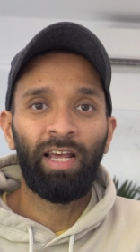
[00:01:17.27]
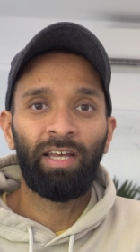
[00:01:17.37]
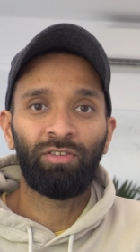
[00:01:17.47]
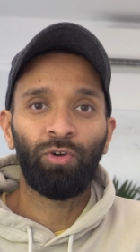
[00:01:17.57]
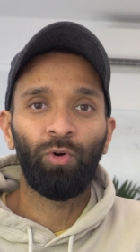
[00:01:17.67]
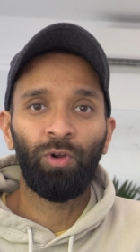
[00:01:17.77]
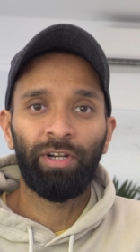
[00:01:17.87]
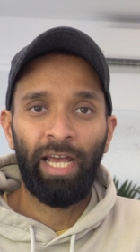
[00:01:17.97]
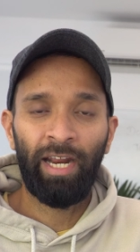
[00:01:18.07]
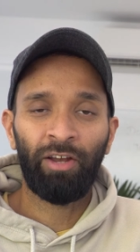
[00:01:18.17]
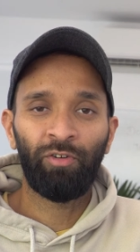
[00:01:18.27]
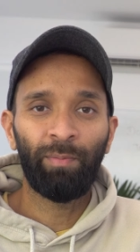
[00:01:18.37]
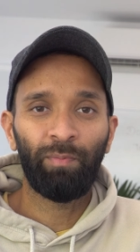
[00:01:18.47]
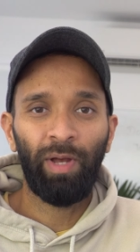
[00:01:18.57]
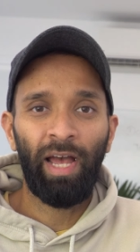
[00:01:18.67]
is called
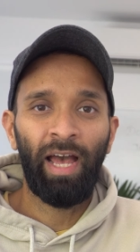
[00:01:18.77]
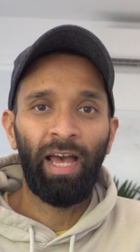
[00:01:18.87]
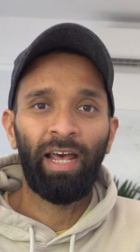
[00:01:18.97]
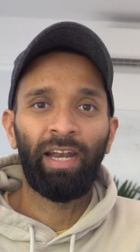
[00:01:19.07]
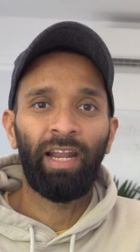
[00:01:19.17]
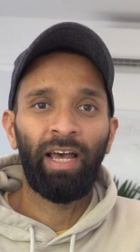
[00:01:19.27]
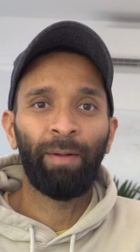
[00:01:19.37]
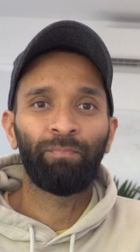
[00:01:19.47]
DataGrip, and